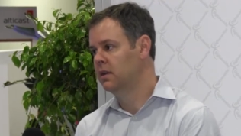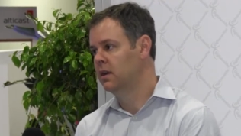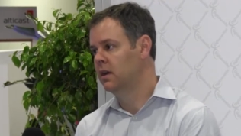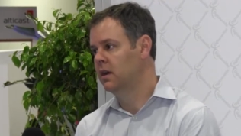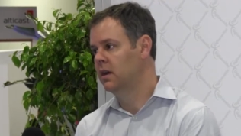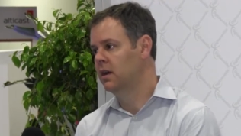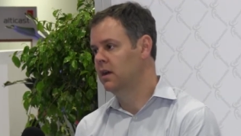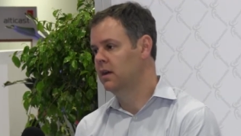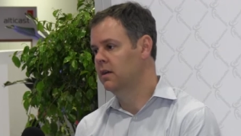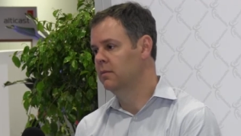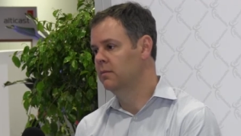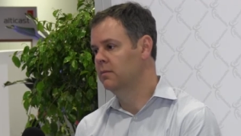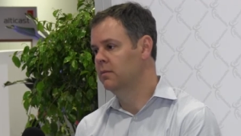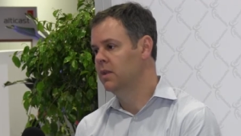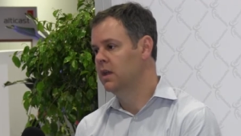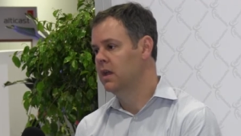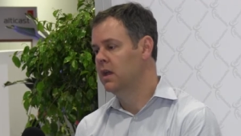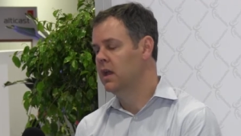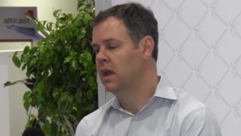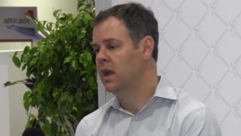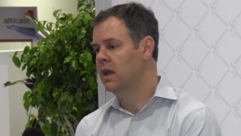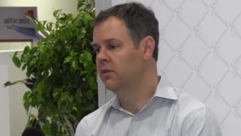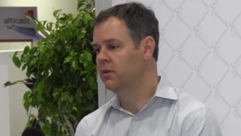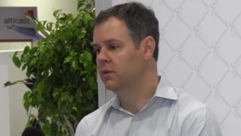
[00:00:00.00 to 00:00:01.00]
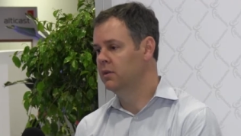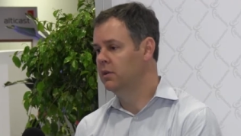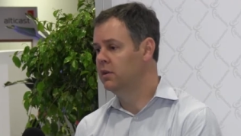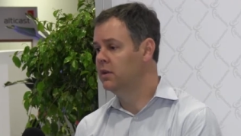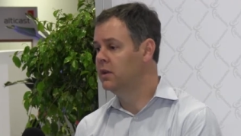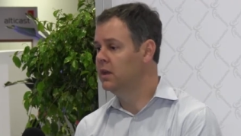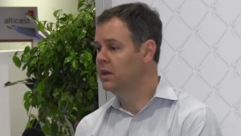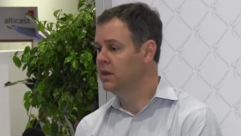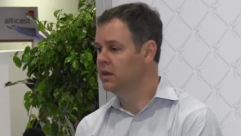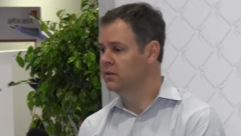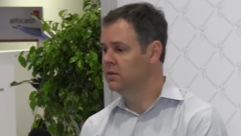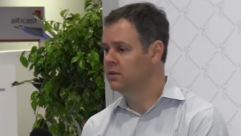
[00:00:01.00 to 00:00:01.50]
Um, and they're
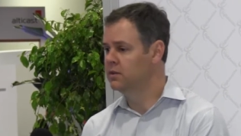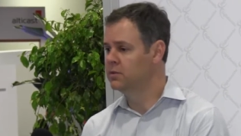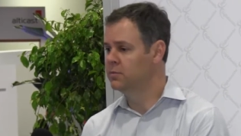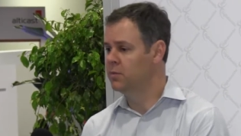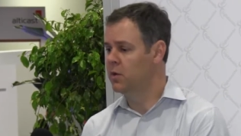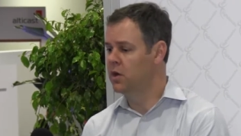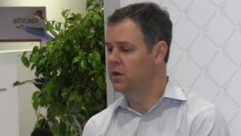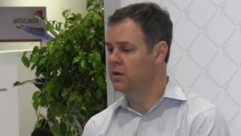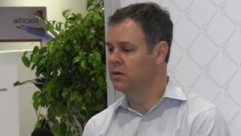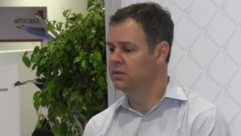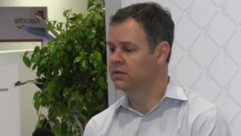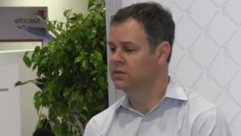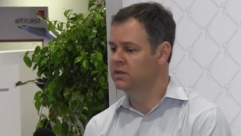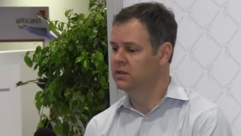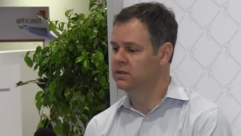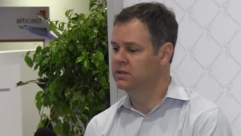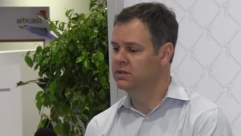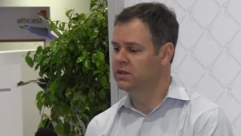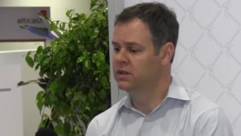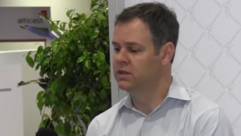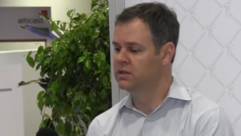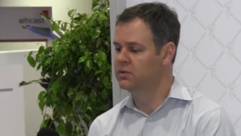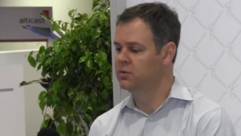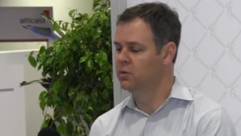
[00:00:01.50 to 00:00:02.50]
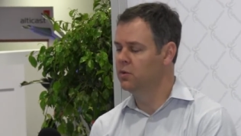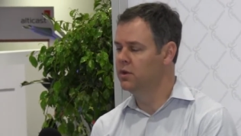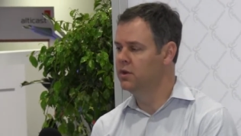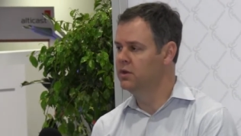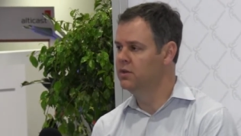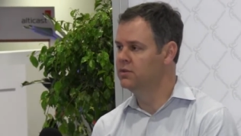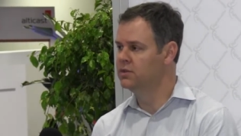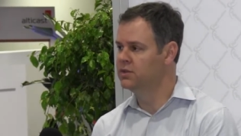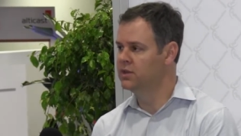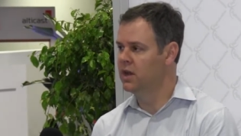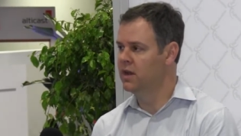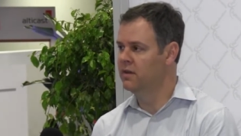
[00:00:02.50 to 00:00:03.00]
looking at those partners in the sense, what are
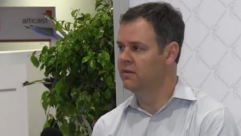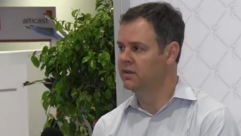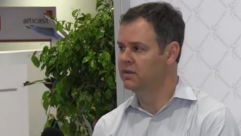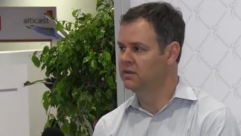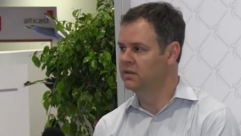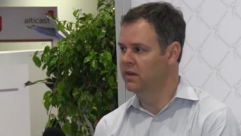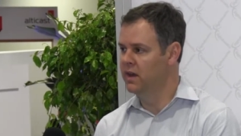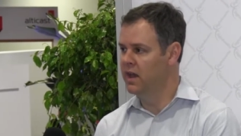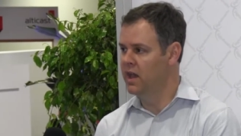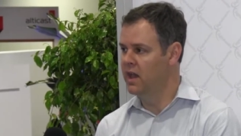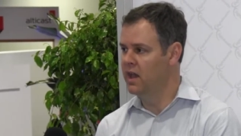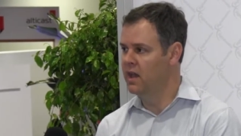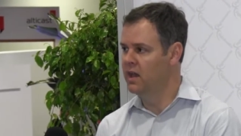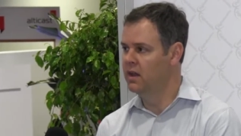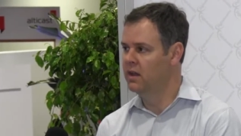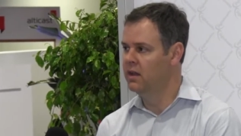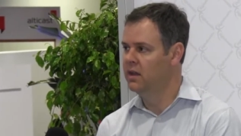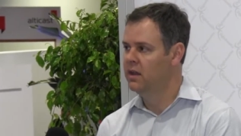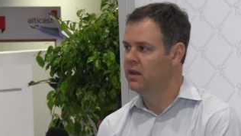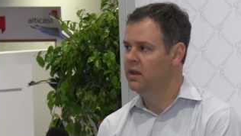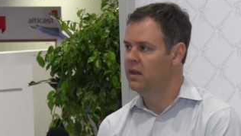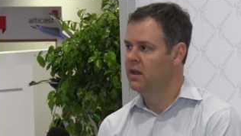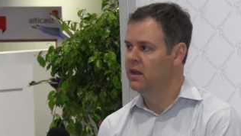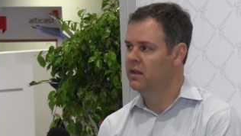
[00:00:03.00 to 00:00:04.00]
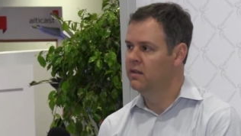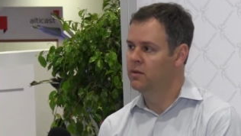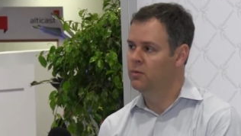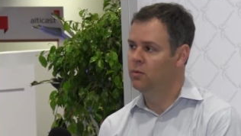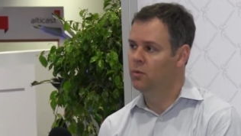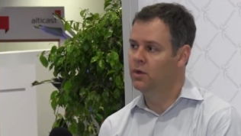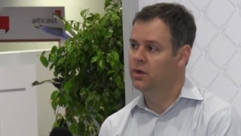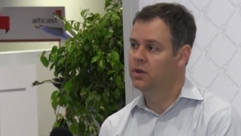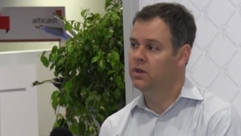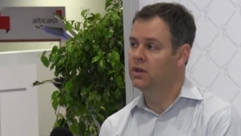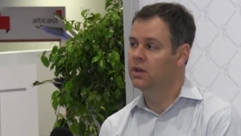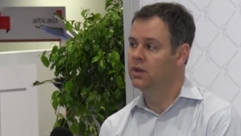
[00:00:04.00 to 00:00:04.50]
you solving today, and then
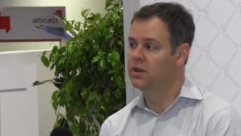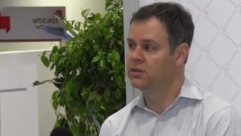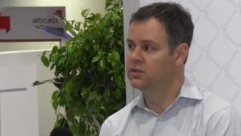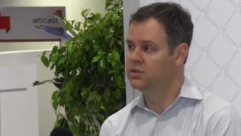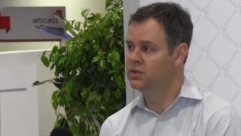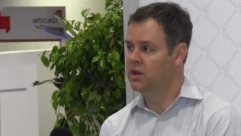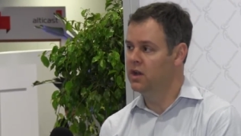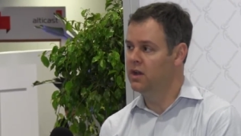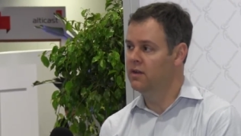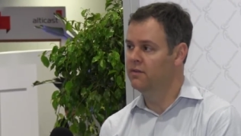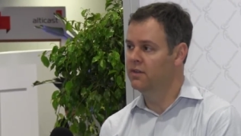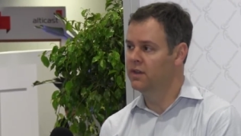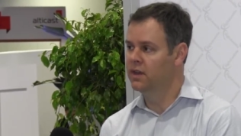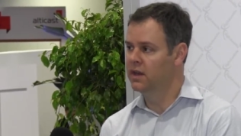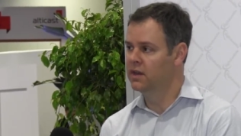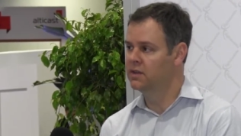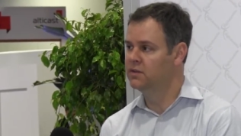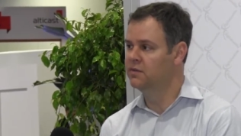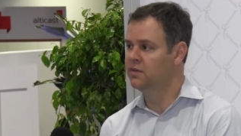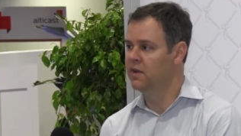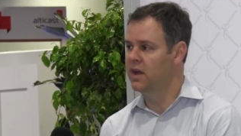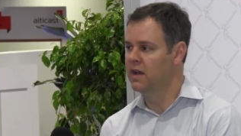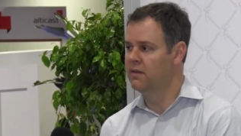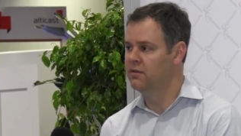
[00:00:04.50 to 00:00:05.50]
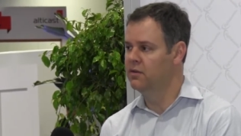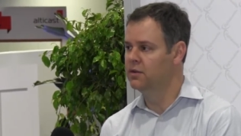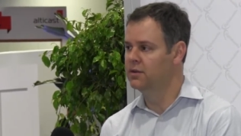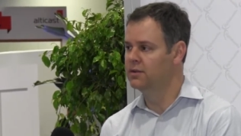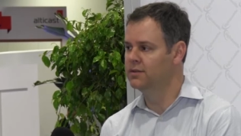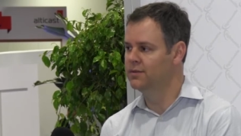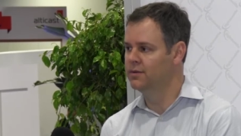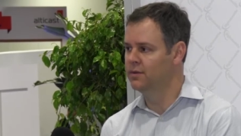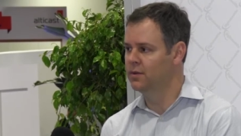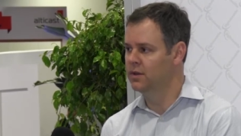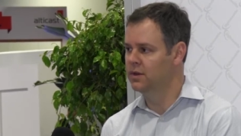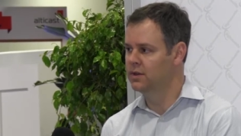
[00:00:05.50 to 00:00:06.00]
what are you going to solve in the next five
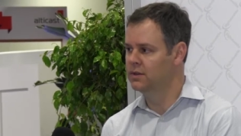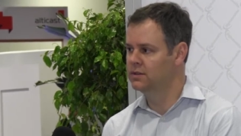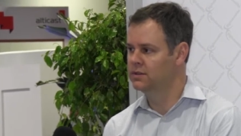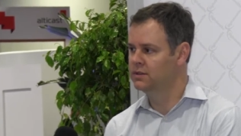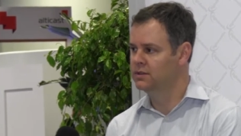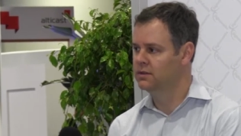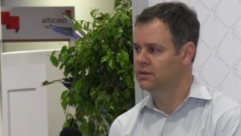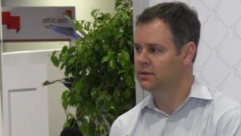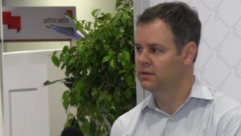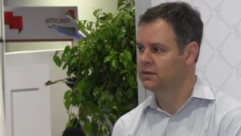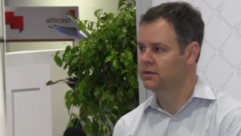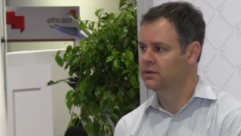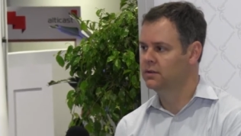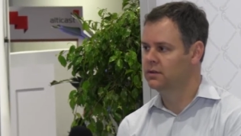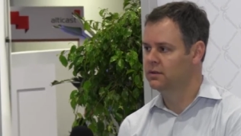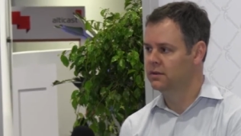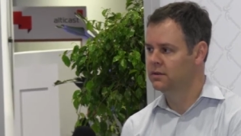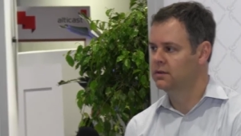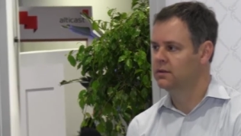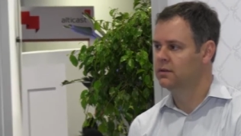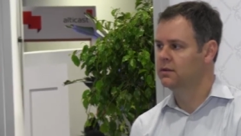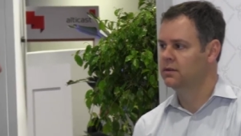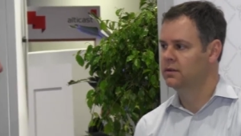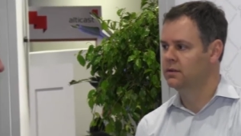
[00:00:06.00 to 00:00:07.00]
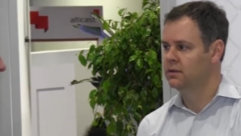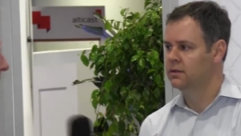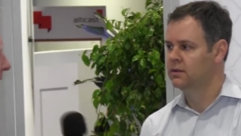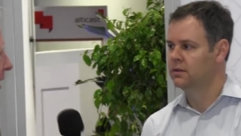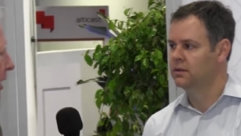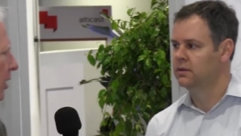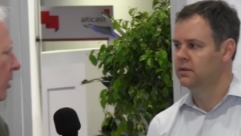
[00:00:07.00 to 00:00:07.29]
years for us? Uh-huh.